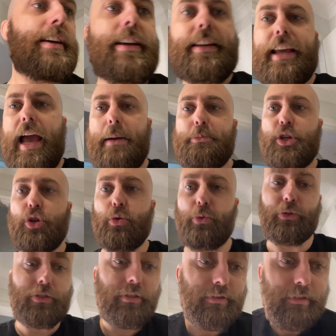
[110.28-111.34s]

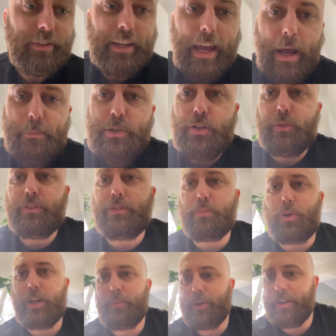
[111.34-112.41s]
Capsules. Capsules is
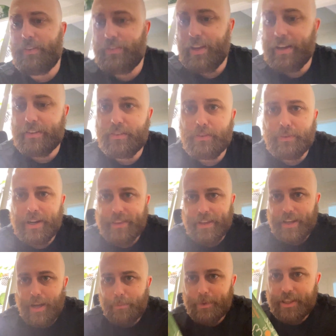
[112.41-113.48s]
what I want to say. So, right, they
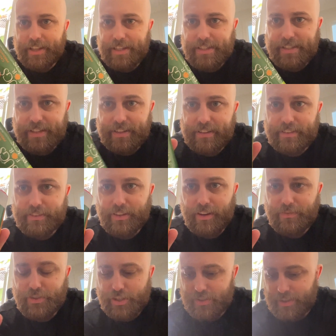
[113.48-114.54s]
come in these things.
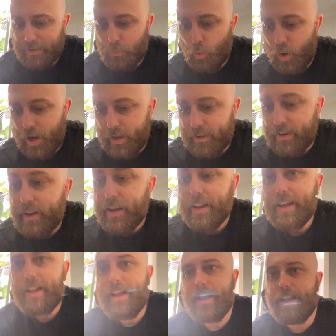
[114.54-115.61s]
I've just done one,
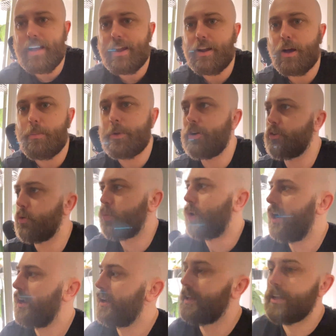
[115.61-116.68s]
and I'm gonna do
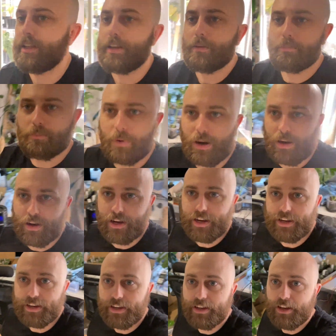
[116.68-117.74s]
one in
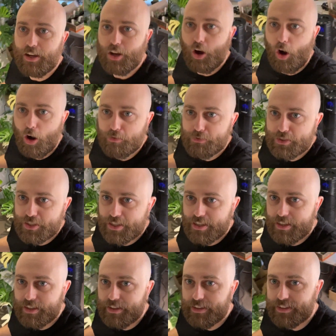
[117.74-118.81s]
my office here.